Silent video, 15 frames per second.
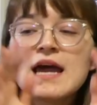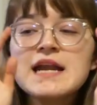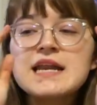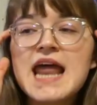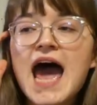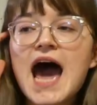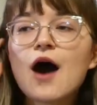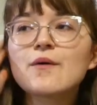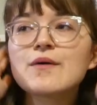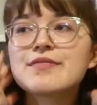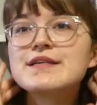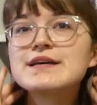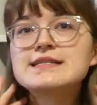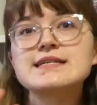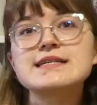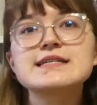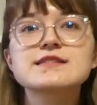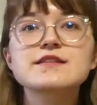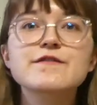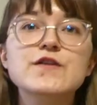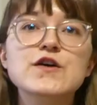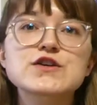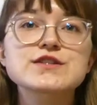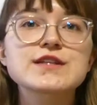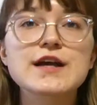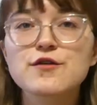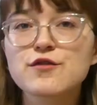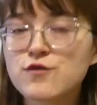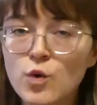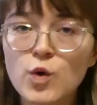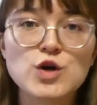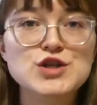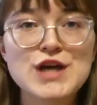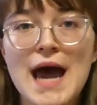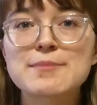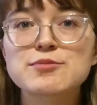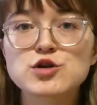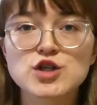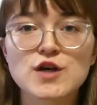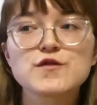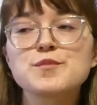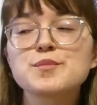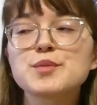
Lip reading: Now, this is the first like four chapters of the